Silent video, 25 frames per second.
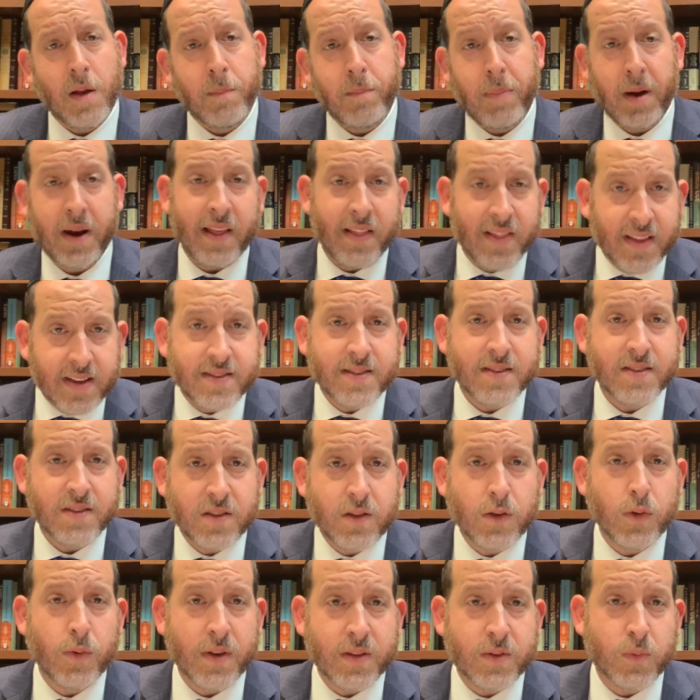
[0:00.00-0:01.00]
but he listens
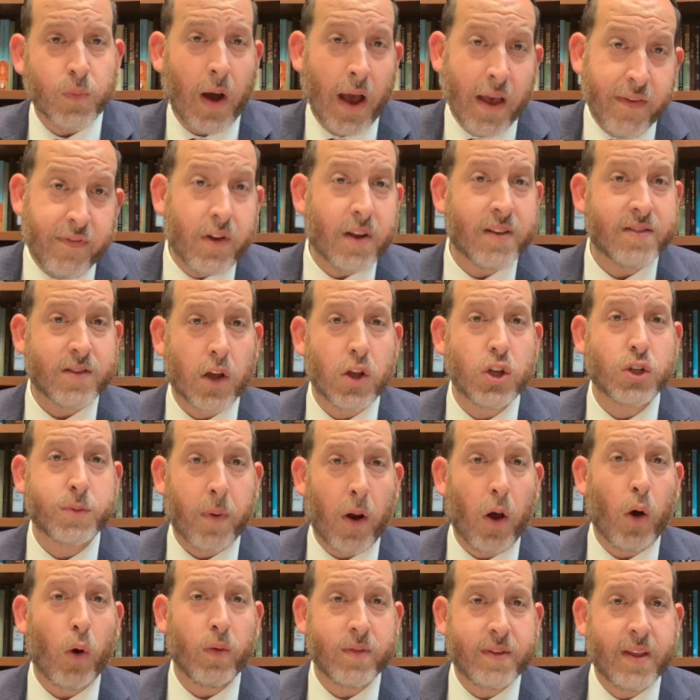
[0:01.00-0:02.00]
to his wife because HaKadosh
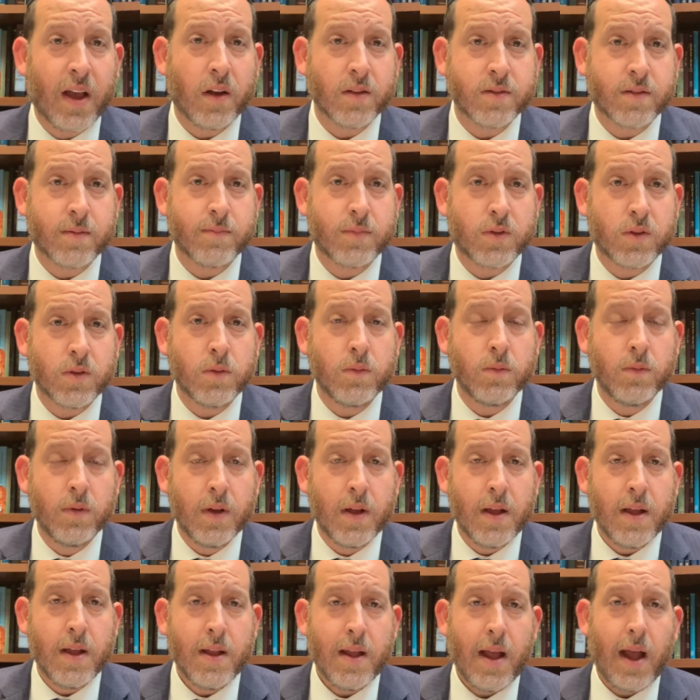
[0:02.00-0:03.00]
Baruch Hu tells him to.
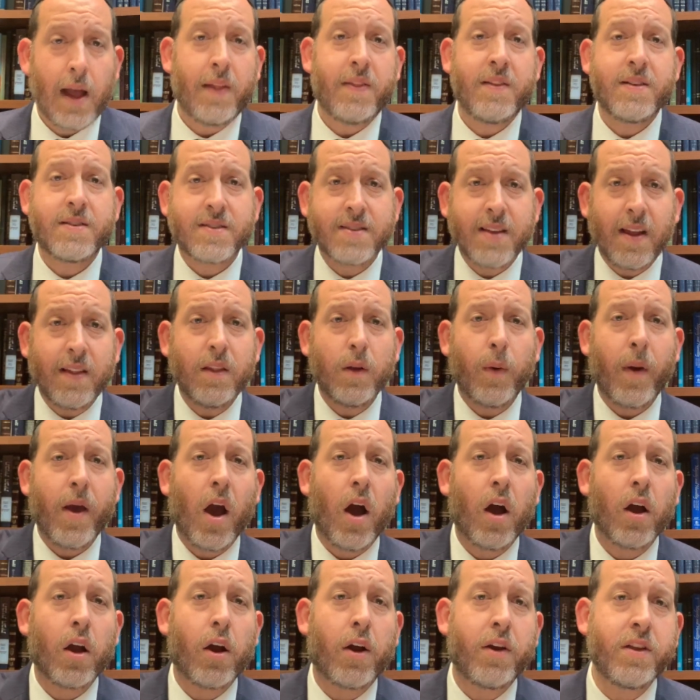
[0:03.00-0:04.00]
And they send away
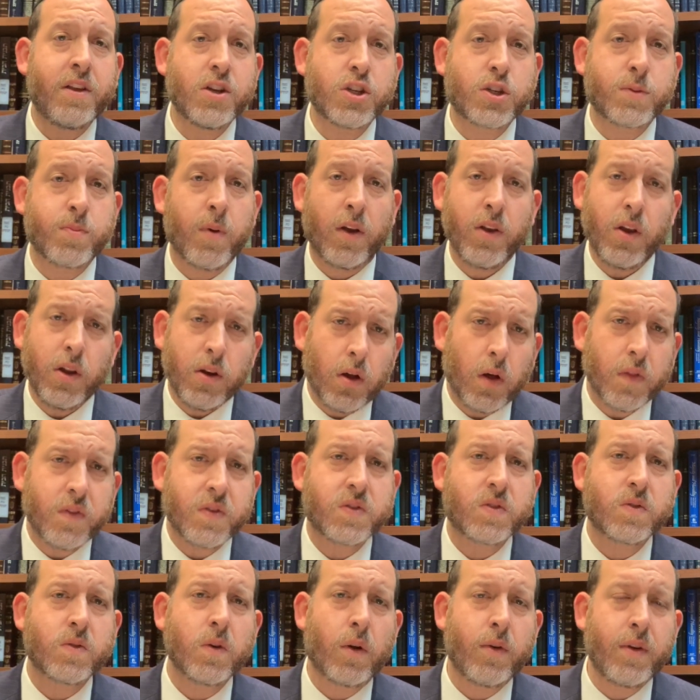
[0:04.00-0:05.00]
Hagar and Yishmael. You know the
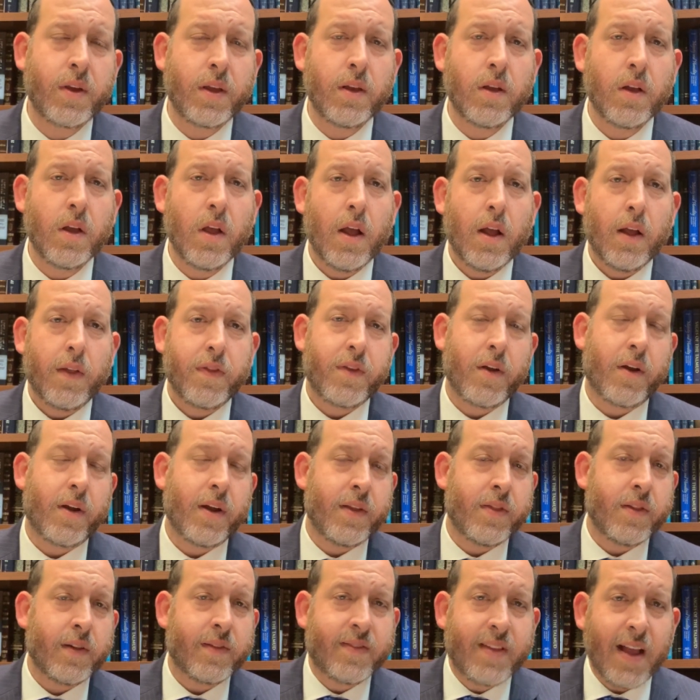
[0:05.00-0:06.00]
story. They're
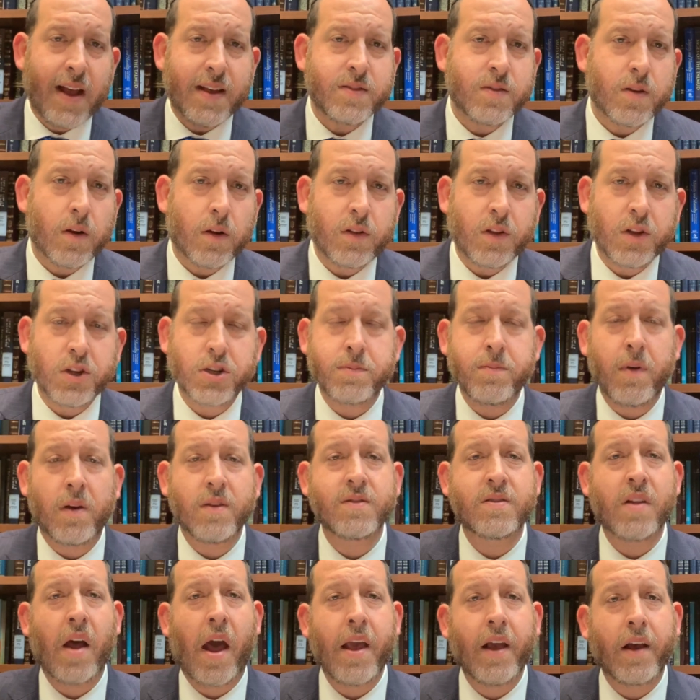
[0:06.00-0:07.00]
in the desert.
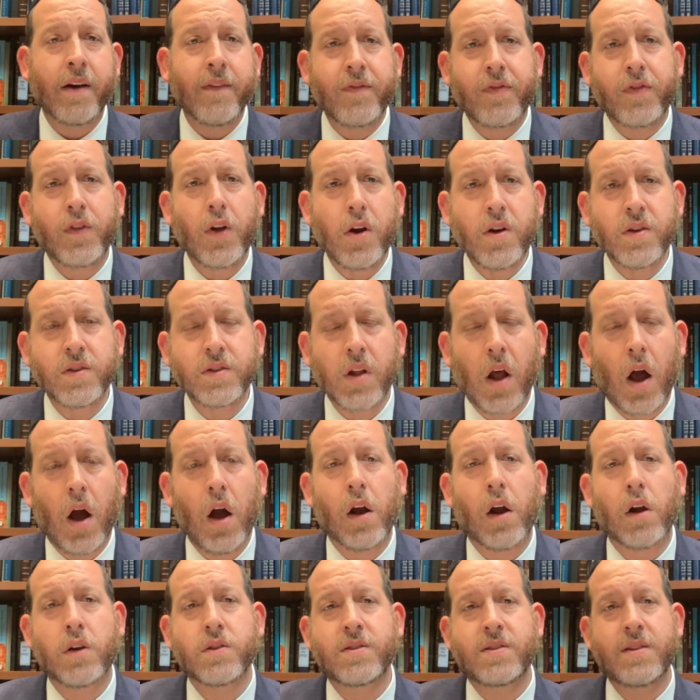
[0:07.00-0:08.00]
Yishmael's dying of thirst.
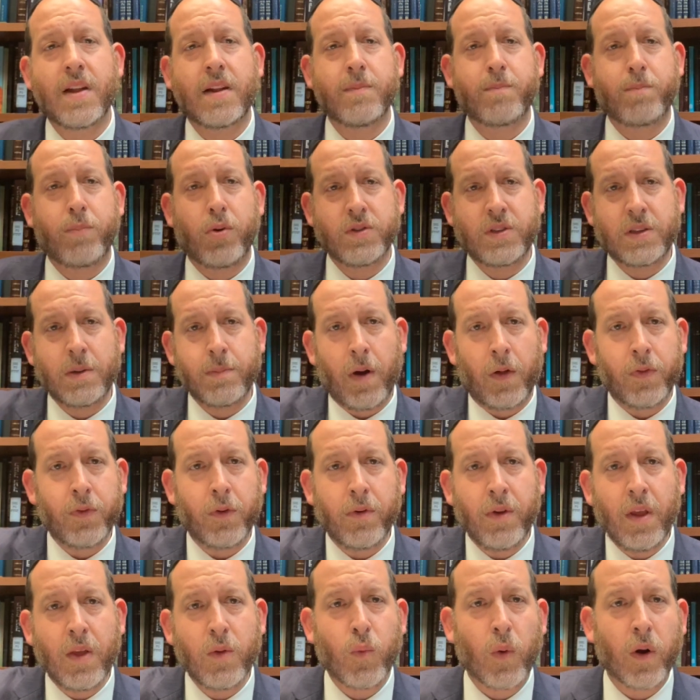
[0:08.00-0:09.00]
Hagar puts him
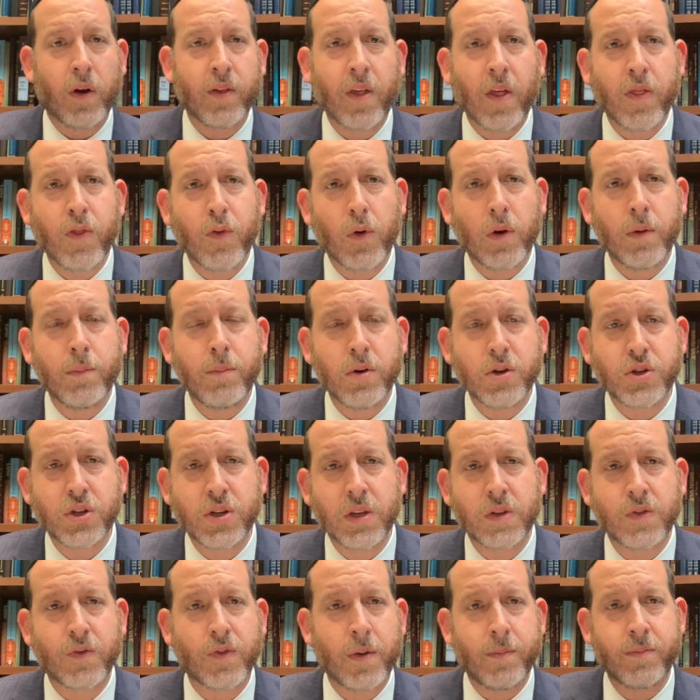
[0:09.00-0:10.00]
underneath one of the thorn
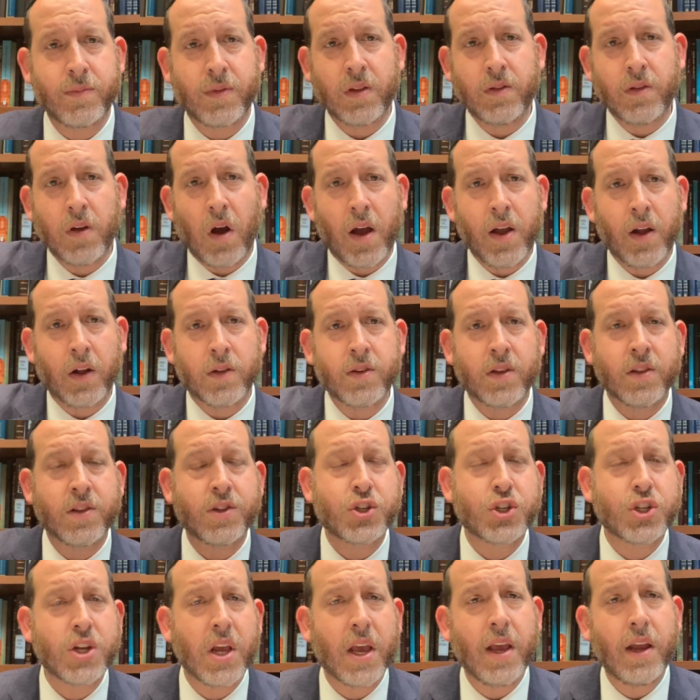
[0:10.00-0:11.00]
bushes for him to die under the
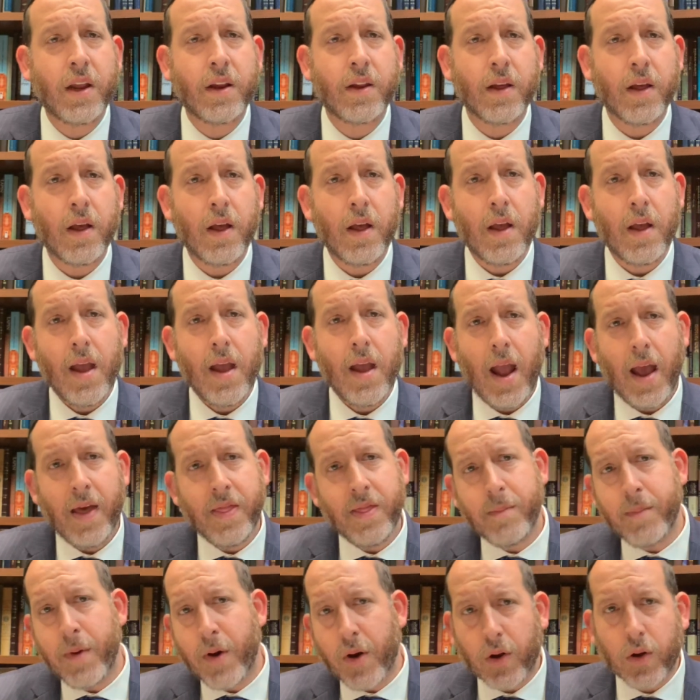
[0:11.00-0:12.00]
shade. And
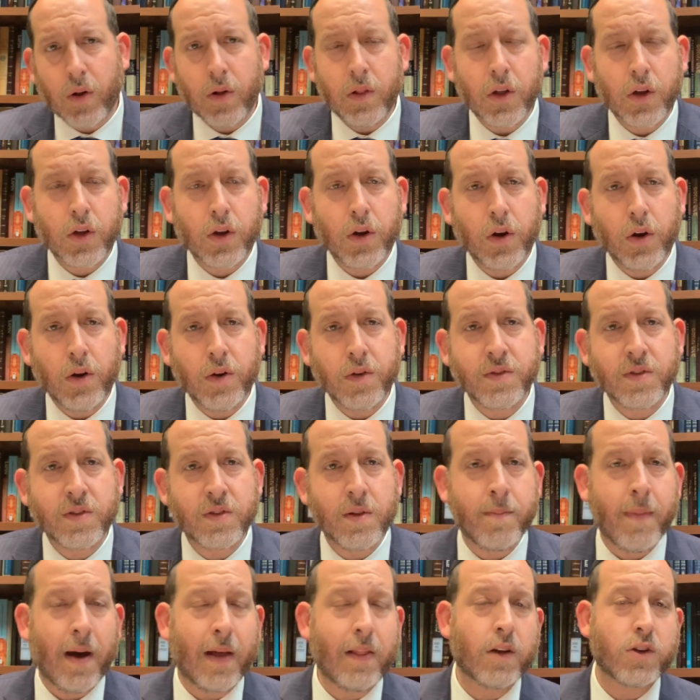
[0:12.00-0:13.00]
the miracle occurs.
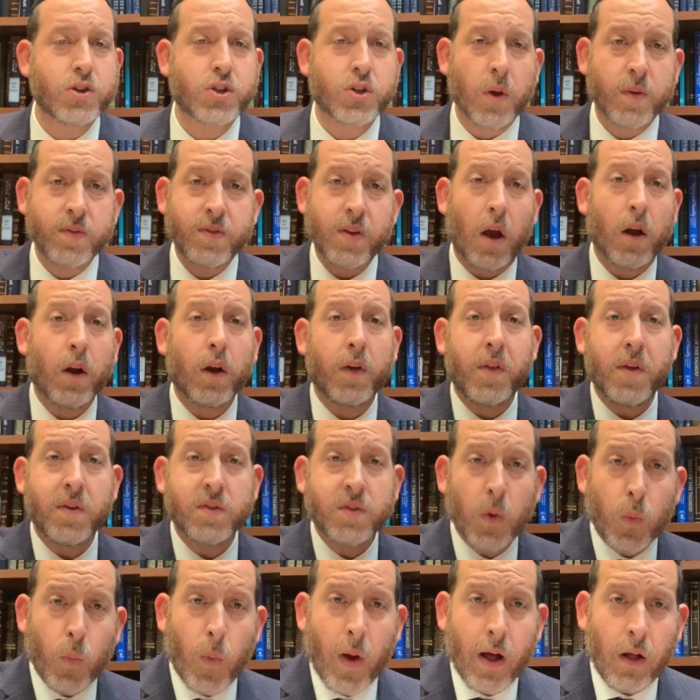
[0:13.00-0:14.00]
The Malach shows Hagar
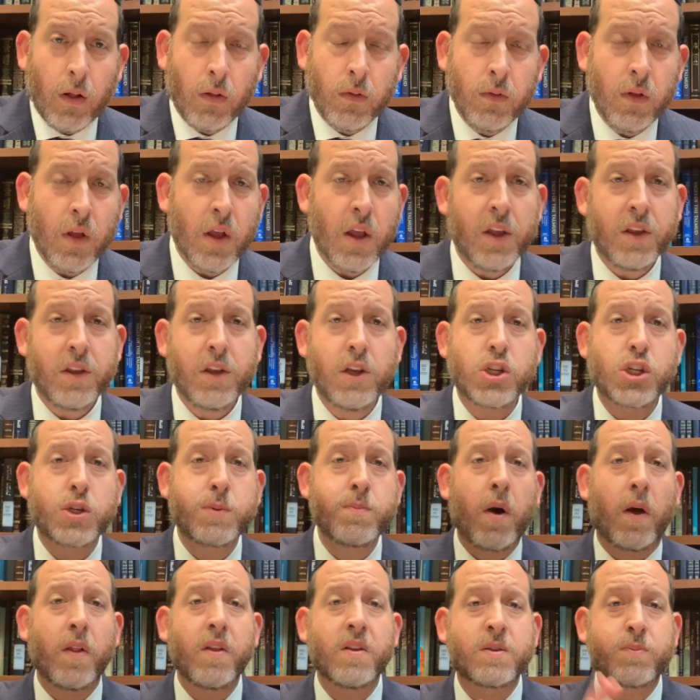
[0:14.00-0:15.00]
there's a well.
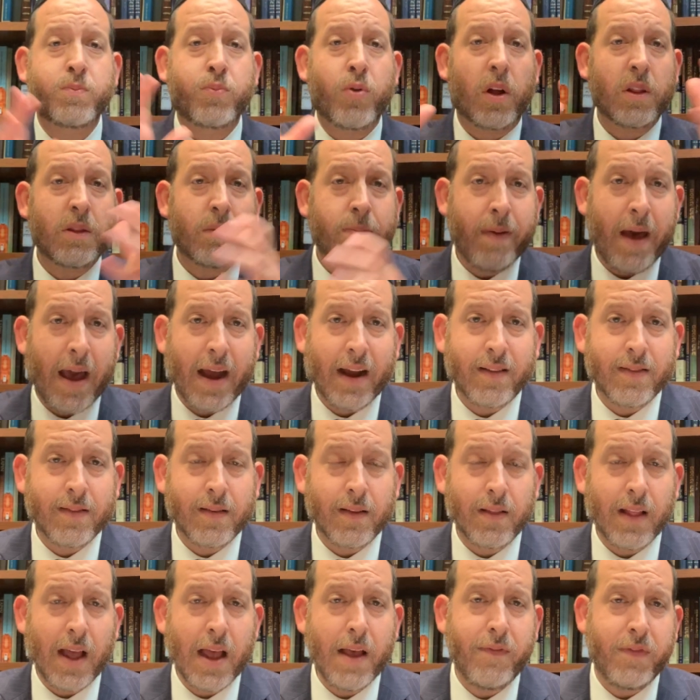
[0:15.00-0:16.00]
Yishmael is brought back
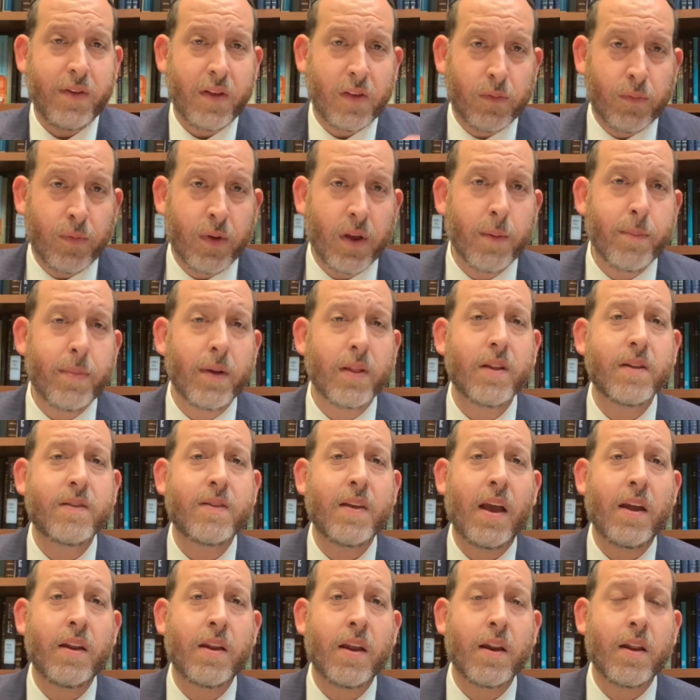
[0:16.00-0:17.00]
to life. He's
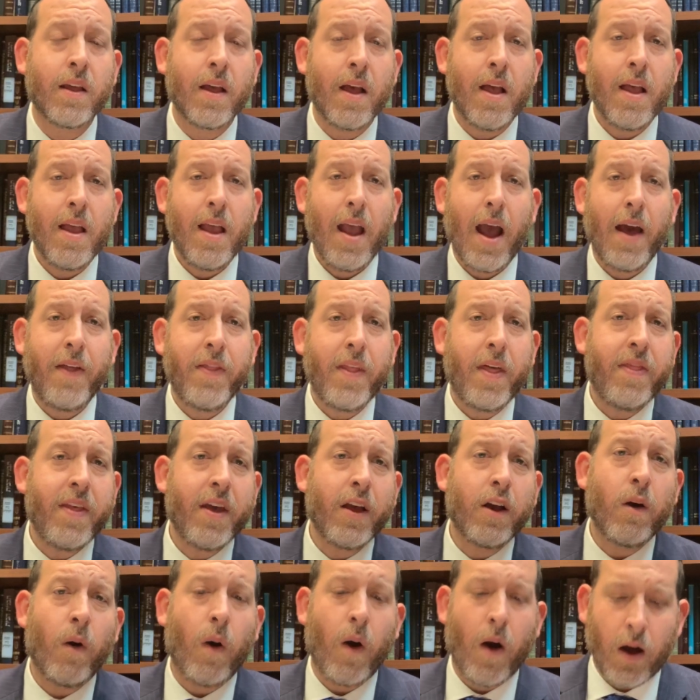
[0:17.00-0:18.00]
rehabilitated. And then
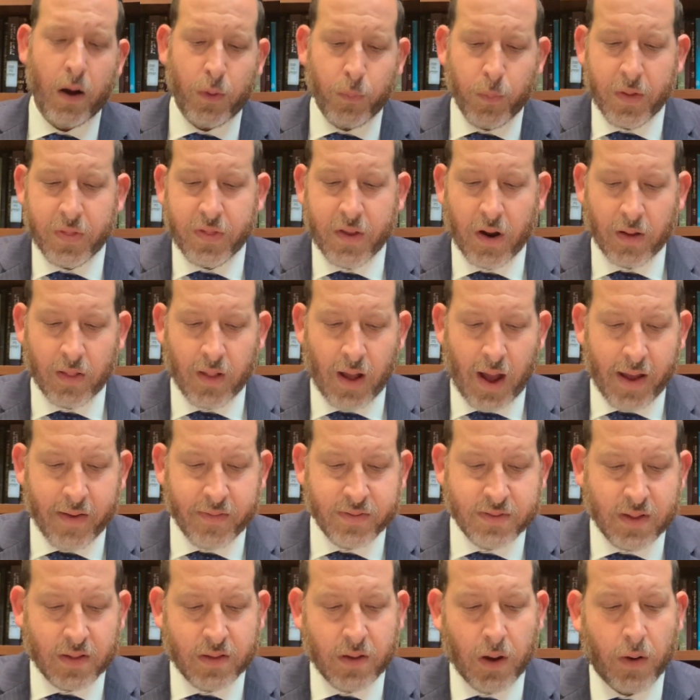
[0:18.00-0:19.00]
they go on with their
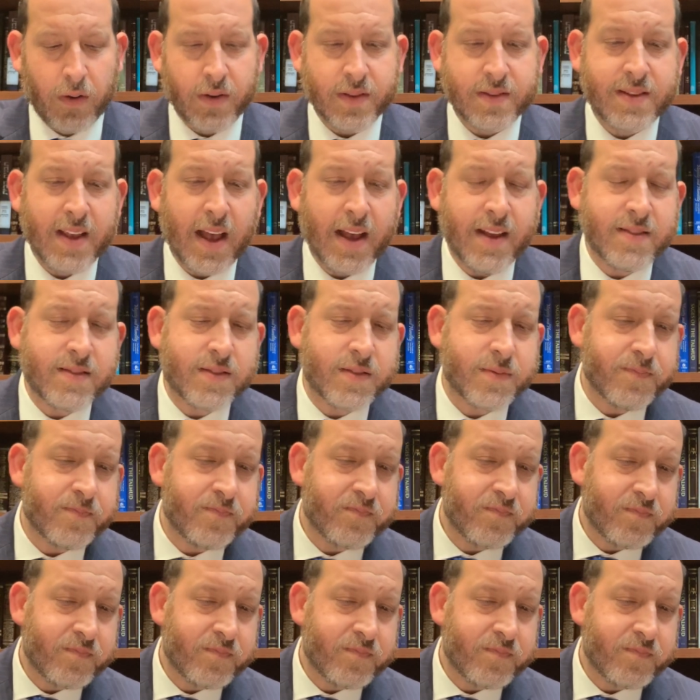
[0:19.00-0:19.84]
lives. The Torah says